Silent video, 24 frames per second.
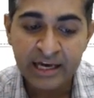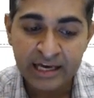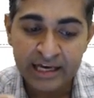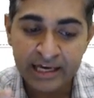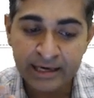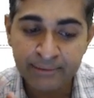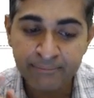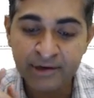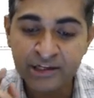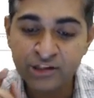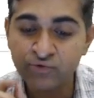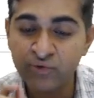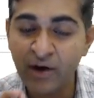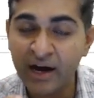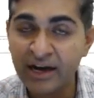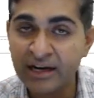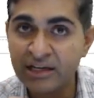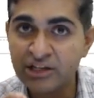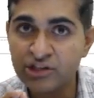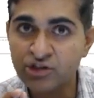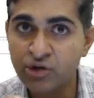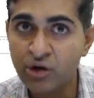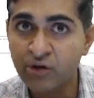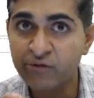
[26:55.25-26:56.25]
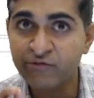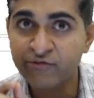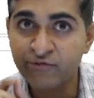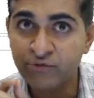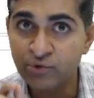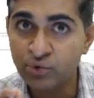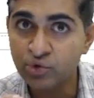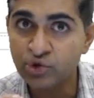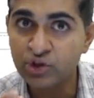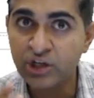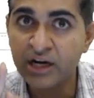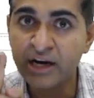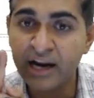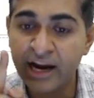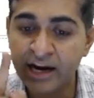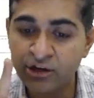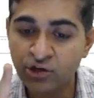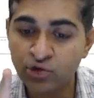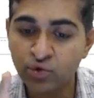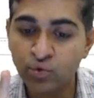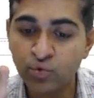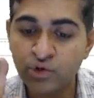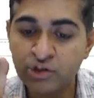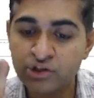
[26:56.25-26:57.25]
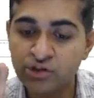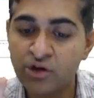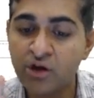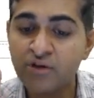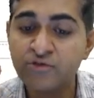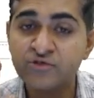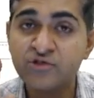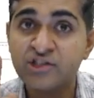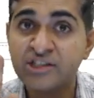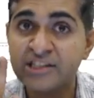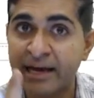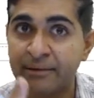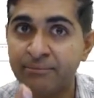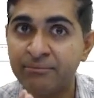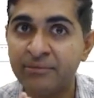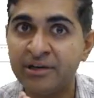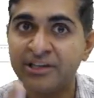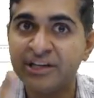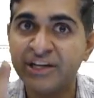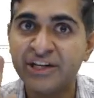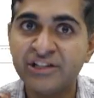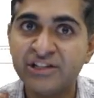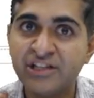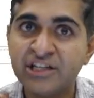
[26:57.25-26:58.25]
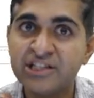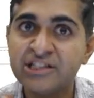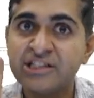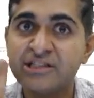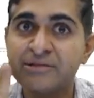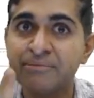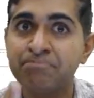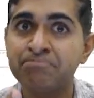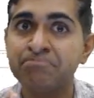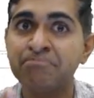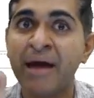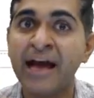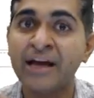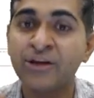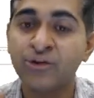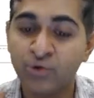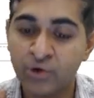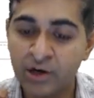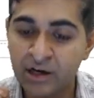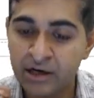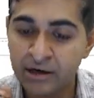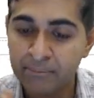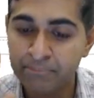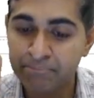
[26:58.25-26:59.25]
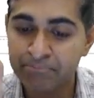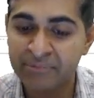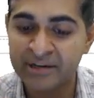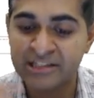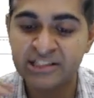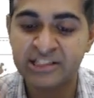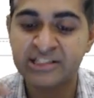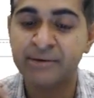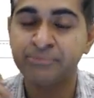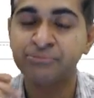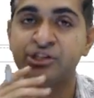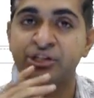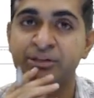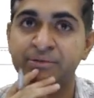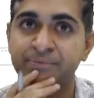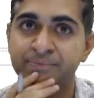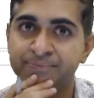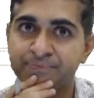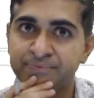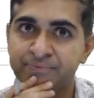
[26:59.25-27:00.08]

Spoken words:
Image 1 is of fusion and 2 is of simultaneous macular perception.